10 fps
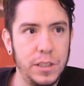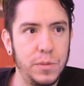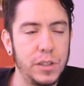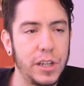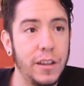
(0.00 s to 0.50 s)

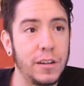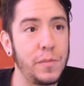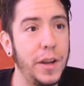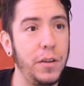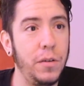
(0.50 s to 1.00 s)
Principal shader
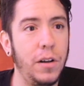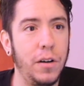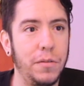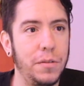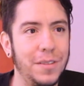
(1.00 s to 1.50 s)
is my new
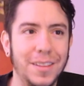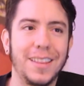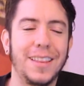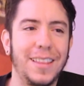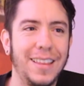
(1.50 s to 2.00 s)
love.
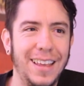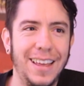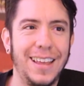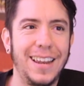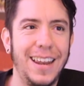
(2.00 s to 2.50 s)

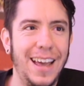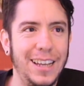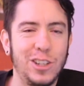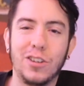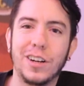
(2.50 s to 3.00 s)

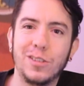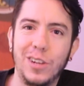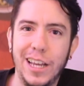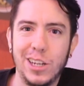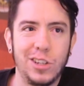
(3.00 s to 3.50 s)
Nice,
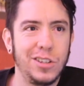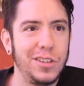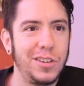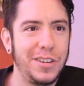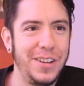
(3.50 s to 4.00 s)
congratulations
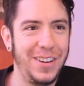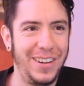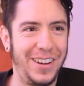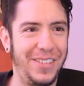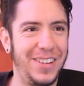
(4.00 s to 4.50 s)
on your
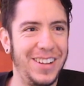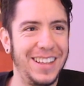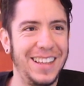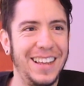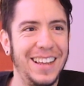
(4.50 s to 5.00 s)
new love.
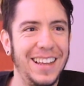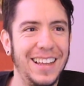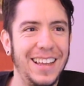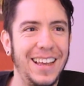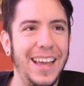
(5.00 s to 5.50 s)

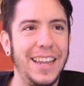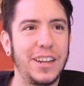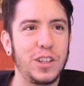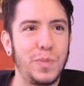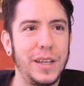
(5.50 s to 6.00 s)
Any
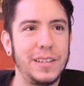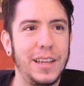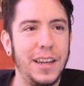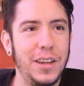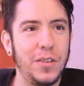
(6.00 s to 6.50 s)

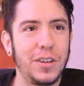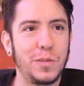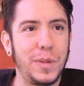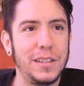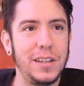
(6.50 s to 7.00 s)
new
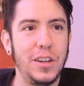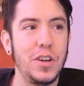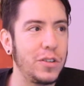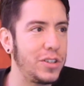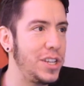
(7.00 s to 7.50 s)
Grease Pencil
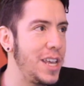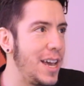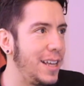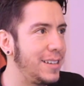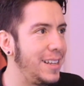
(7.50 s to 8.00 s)
news?
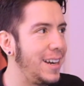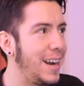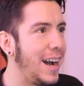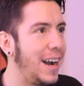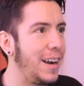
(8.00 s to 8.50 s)
Yes,
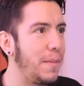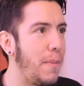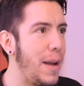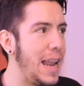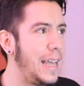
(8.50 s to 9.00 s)
there are
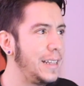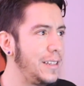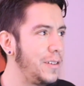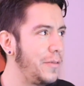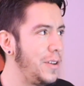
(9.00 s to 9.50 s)

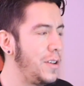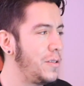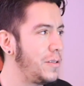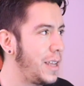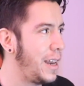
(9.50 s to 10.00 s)
plenty of
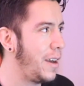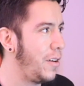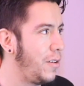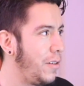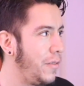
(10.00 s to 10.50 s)
news, and I
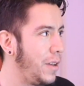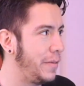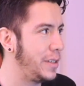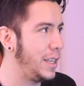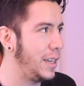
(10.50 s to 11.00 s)
don't know if you
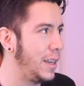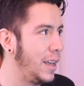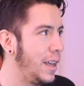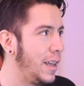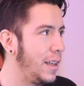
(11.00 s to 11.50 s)
have seen